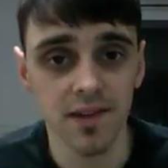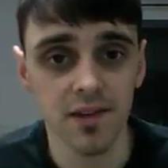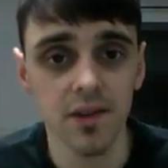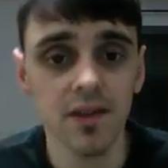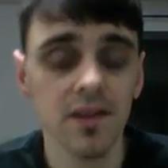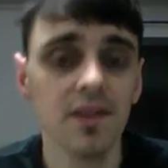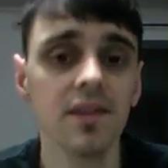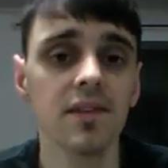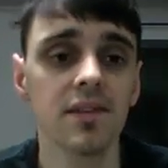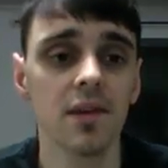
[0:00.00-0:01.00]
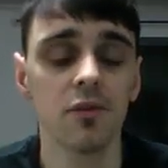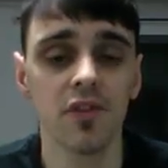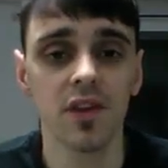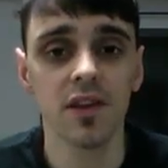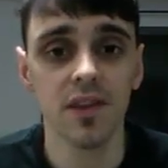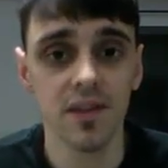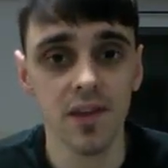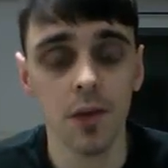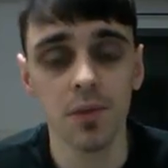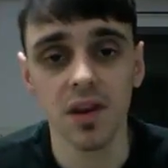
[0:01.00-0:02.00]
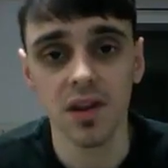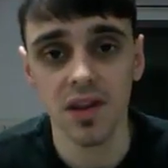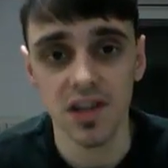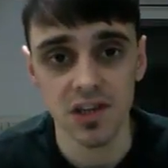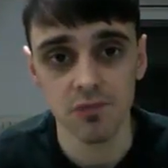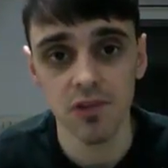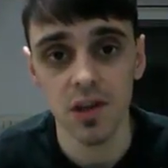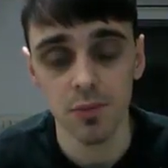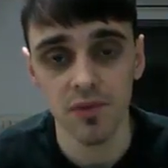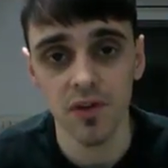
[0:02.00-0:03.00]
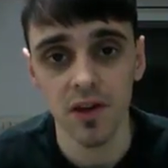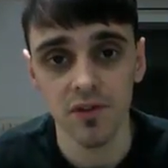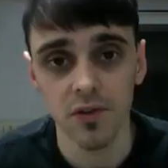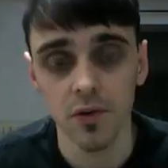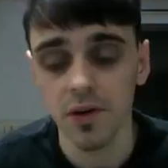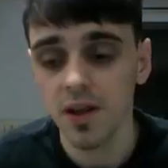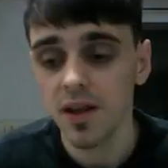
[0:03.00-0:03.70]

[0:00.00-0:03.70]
So this is something that this company can actually really provide for.